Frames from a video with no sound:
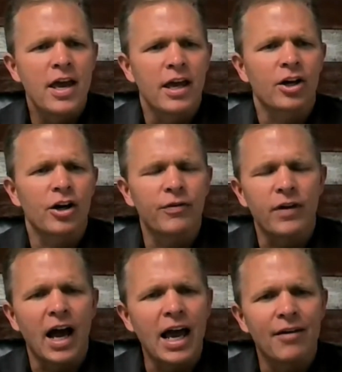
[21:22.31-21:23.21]
And
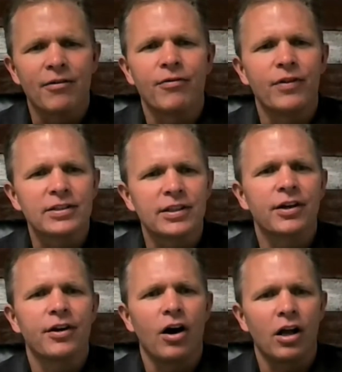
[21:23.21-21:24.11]
Curfew, I have
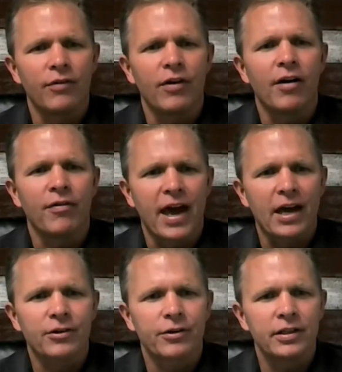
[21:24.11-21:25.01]
visited all of our
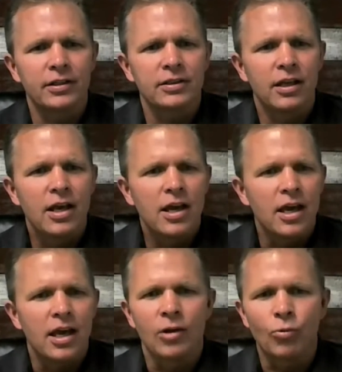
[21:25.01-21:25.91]
factories,
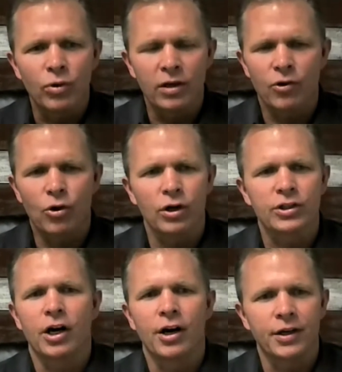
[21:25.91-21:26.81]
and we, of
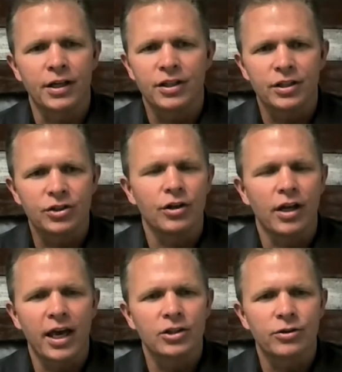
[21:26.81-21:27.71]
course, are in a
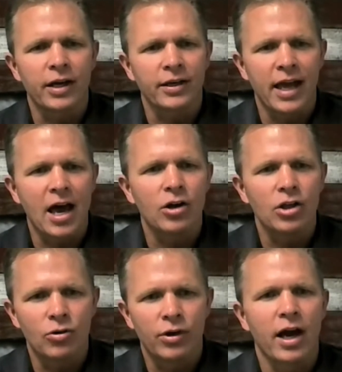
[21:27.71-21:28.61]
digital age right now.
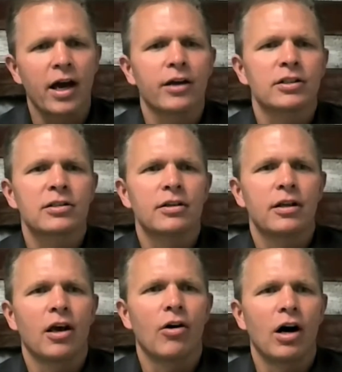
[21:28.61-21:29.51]
You and I are,
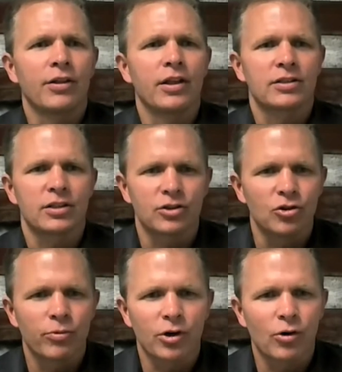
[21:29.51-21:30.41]
on this
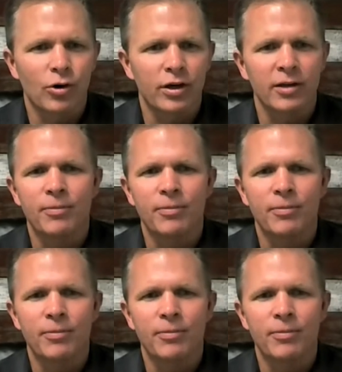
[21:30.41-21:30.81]
Zoom recording.